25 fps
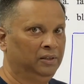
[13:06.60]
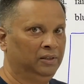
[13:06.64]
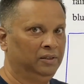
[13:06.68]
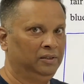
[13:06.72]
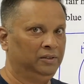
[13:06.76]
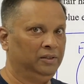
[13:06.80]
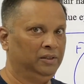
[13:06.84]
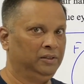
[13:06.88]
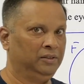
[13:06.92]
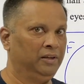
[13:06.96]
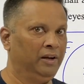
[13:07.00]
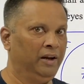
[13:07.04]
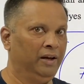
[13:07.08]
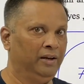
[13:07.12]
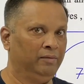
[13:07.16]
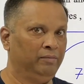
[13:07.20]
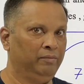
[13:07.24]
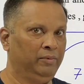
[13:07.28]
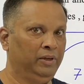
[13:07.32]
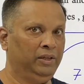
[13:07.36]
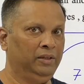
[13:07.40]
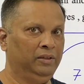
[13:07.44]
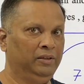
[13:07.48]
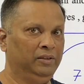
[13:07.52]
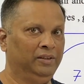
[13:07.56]
just like
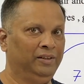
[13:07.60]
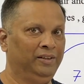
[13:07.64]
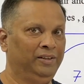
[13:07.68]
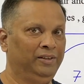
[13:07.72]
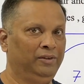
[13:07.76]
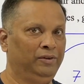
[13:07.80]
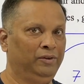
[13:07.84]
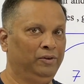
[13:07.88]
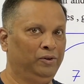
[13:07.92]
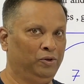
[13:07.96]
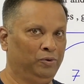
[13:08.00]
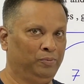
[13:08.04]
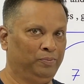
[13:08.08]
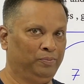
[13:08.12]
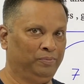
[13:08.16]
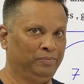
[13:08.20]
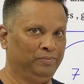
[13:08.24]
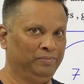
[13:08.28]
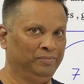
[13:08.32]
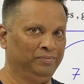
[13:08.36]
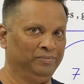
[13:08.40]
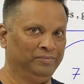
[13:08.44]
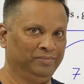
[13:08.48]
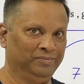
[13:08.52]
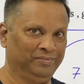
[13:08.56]
me in Europe.
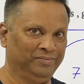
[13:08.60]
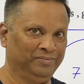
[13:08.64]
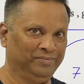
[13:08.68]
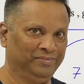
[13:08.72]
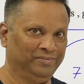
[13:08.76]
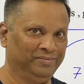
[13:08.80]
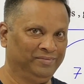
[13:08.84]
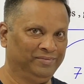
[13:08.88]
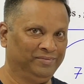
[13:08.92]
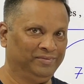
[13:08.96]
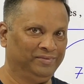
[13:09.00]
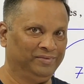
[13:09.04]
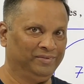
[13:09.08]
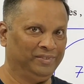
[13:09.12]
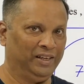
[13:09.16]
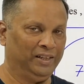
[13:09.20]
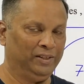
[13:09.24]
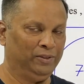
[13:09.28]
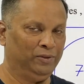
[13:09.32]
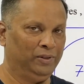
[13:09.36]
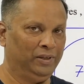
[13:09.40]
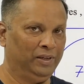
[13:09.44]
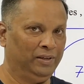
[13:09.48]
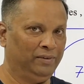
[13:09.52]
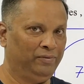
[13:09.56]
I
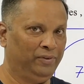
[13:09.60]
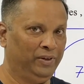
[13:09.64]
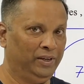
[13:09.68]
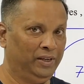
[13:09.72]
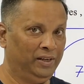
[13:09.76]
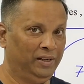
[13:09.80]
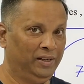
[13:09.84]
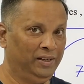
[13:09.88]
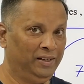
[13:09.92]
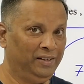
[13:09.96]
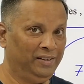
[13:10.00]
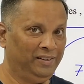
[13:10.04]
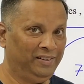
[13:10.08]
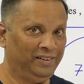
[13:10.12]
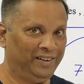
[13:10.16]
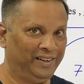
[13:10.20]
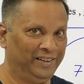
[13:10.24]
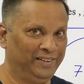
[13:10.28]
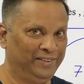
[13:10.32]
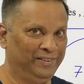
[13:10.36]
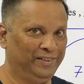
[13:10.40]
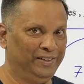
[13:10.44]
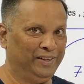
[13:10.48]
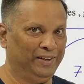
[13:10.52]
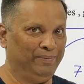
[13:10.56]
don't have fair hair, I
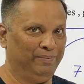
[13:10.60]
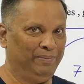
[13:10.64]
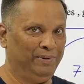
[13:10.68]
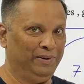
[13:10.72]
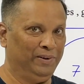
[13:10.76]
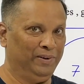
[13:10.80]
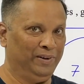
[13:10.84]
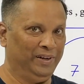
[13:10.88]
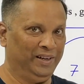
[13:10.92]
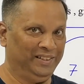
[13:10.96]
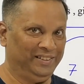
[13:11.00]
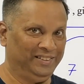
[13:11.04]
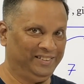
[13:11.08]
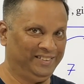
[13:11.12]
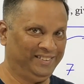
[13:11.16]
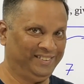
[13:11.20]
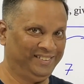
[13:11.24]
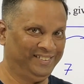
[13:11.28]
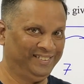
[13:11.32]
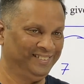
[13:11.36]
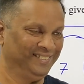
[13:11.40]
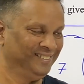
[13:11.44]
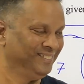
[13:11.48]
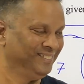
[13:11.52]
don't have blue eyes.